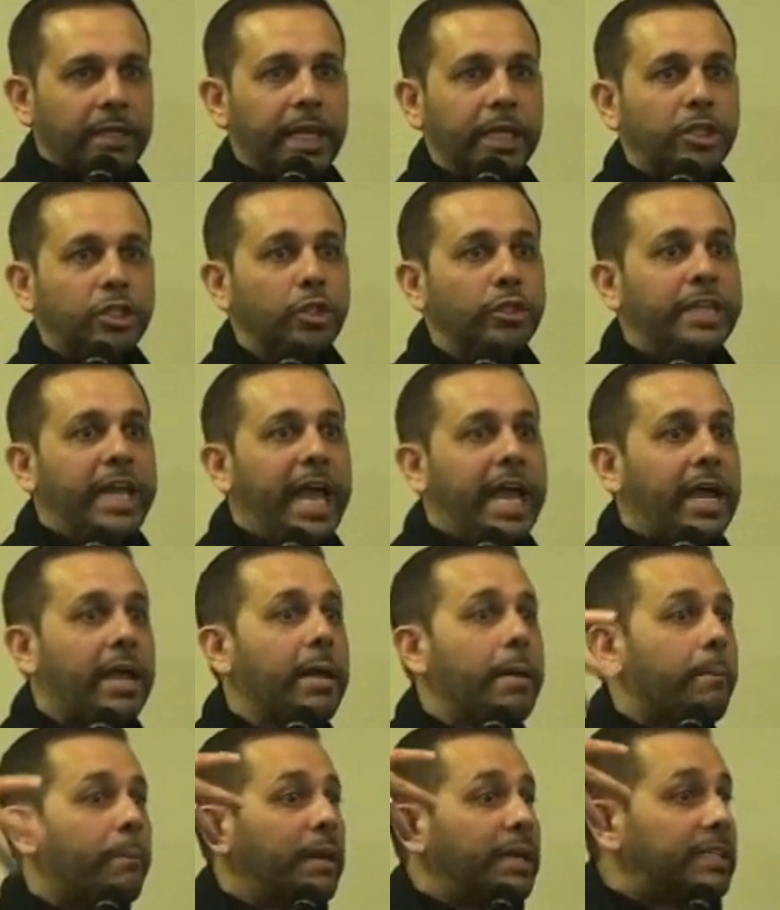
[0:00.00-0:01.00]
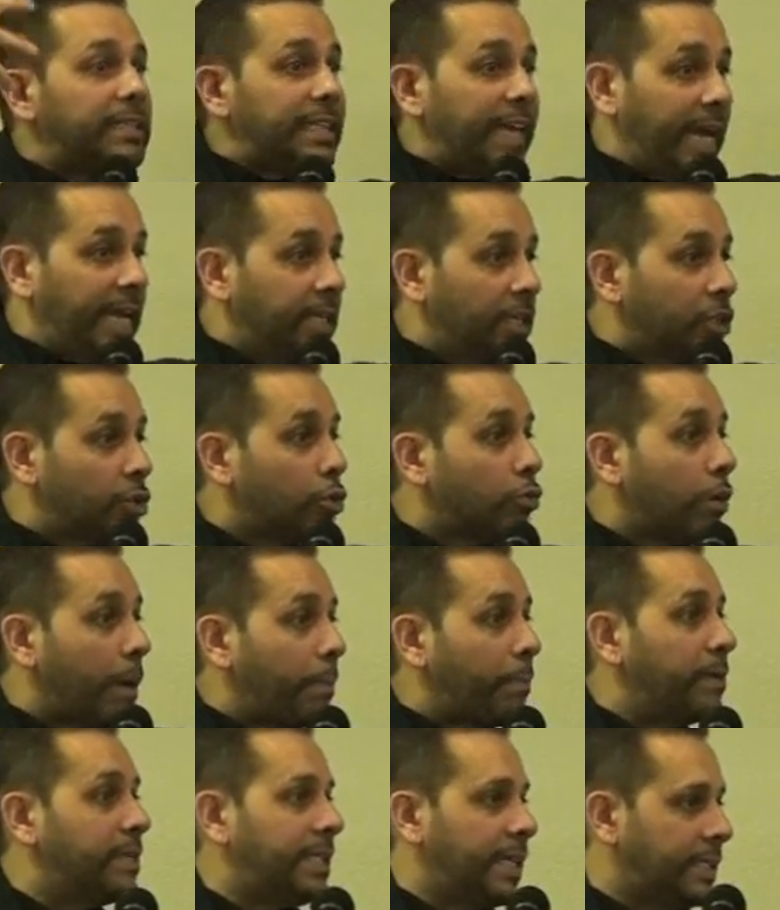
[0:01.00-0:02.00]
That today pretend to
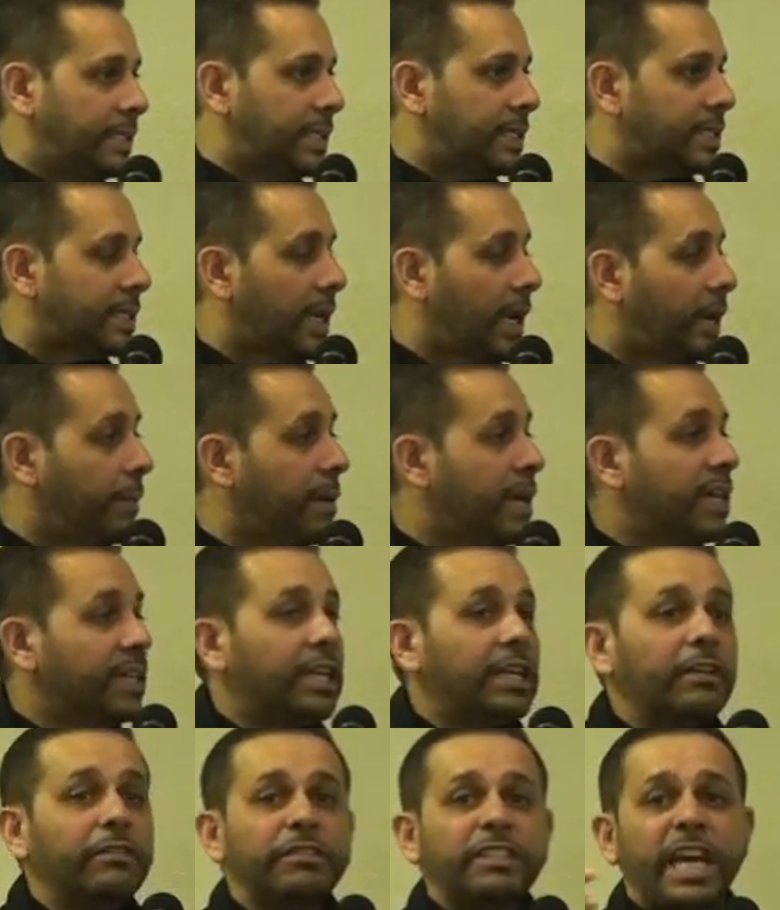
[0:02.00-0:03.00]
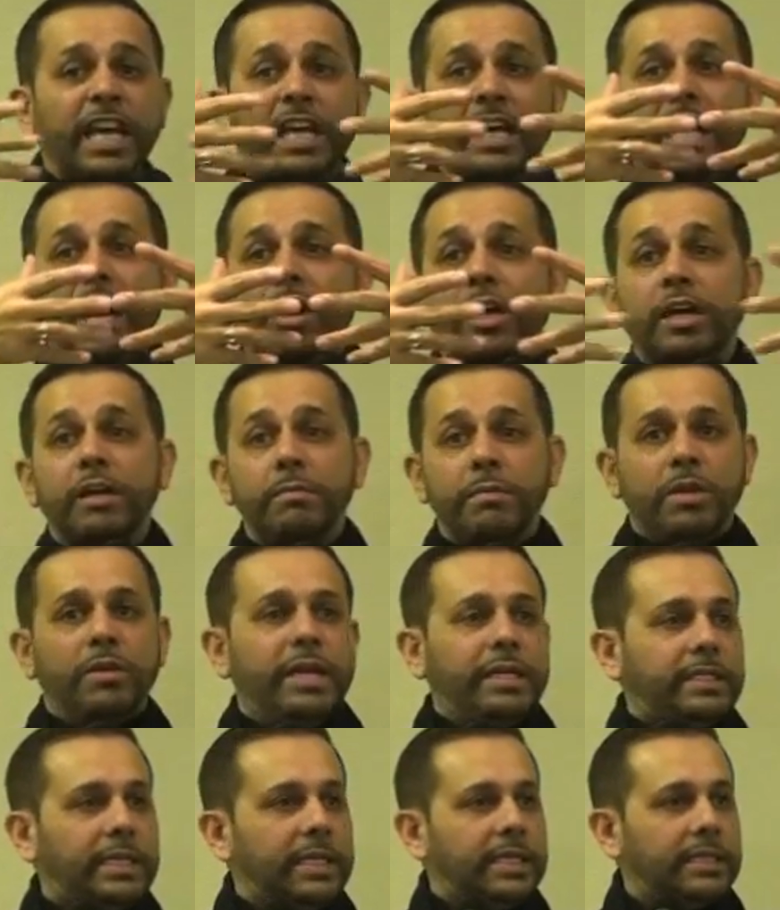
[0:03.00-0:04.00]
represent Islam, that have taken our
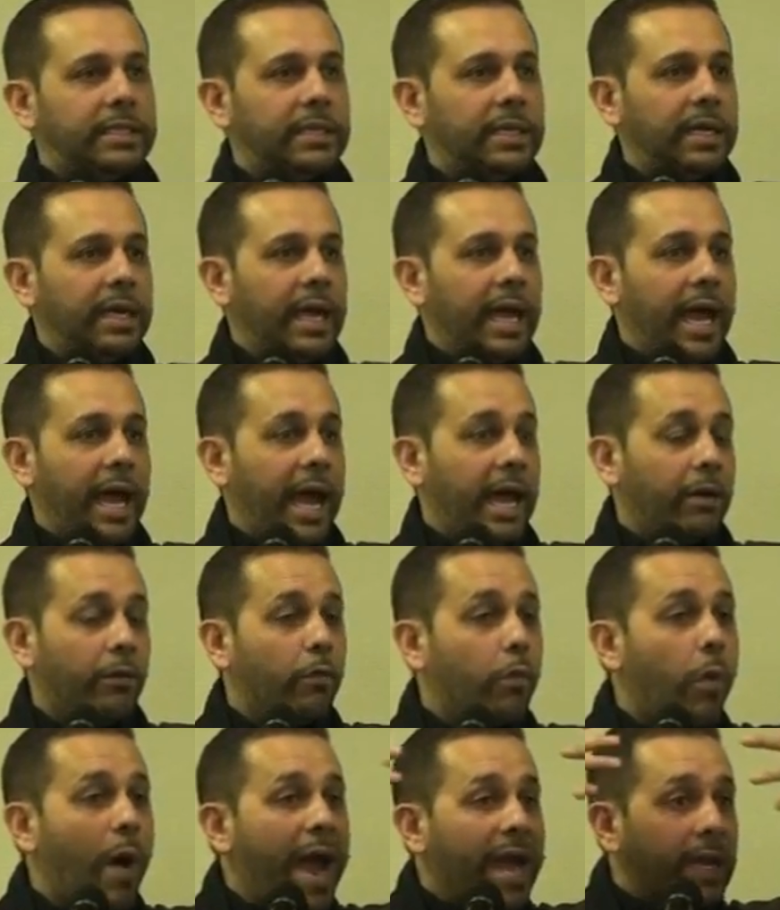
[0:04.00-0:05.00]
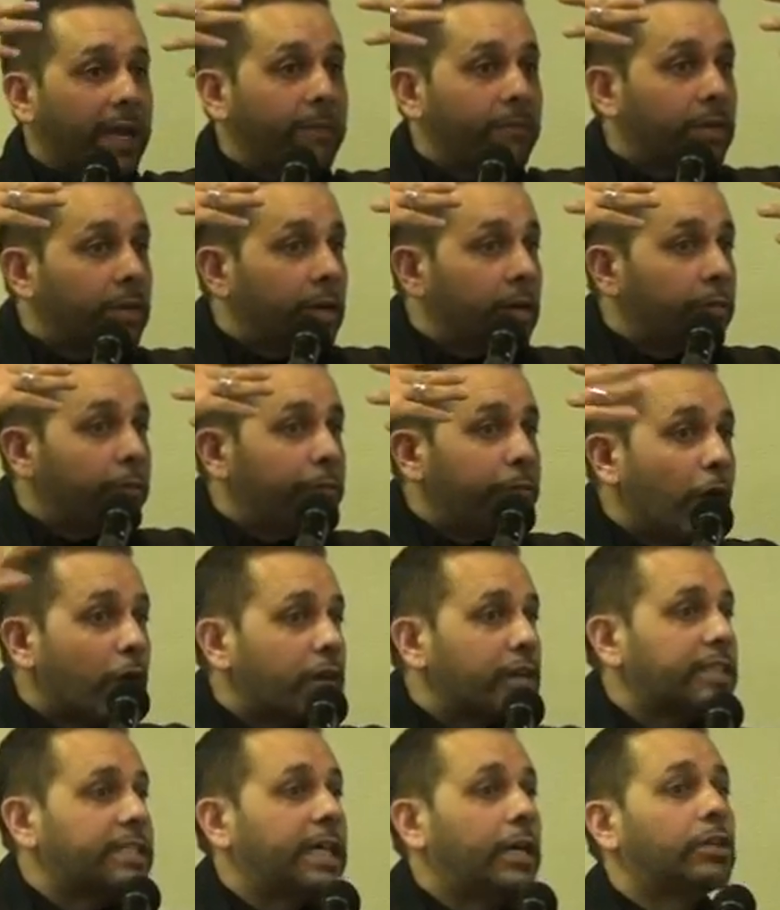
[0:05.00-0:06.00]
communities out of whack, even in
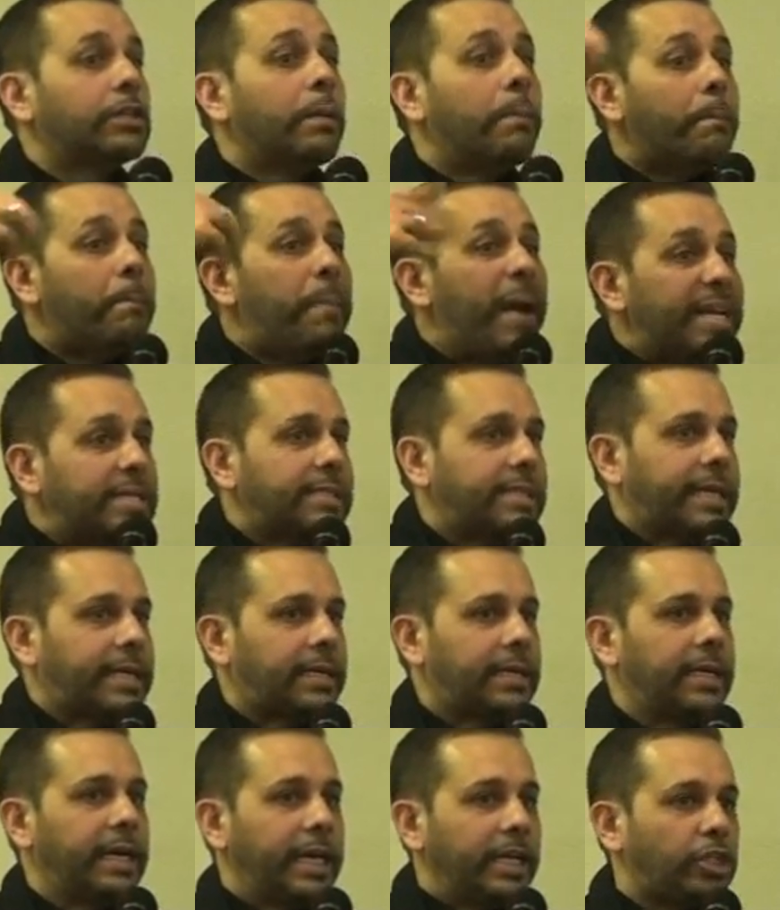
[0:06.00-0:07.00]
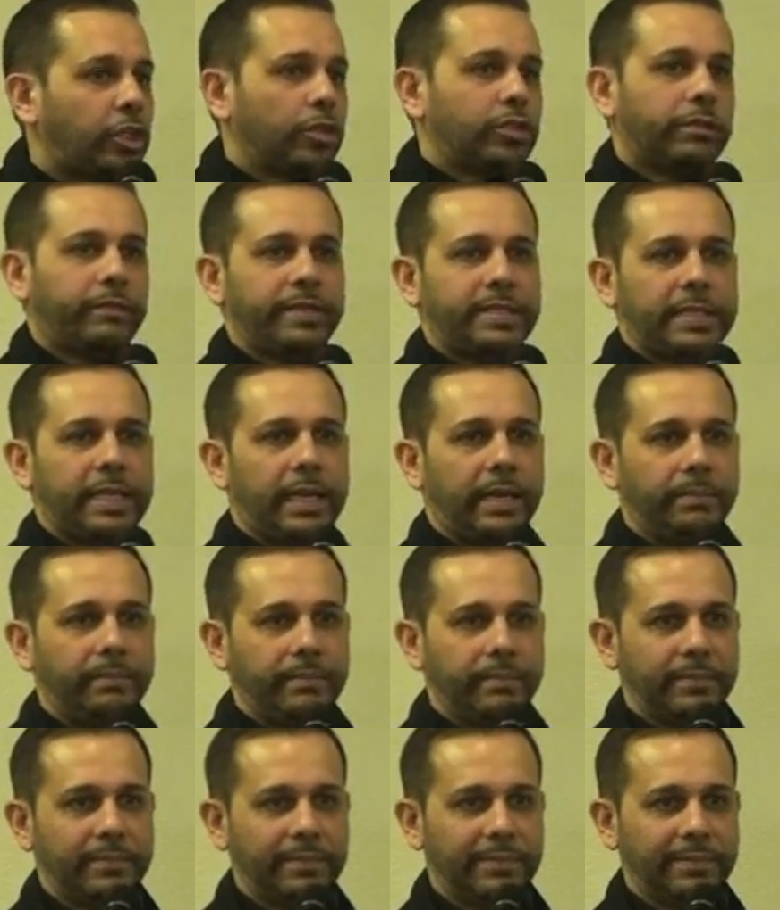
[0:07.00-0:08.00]
focusing on the basic issue of Islam.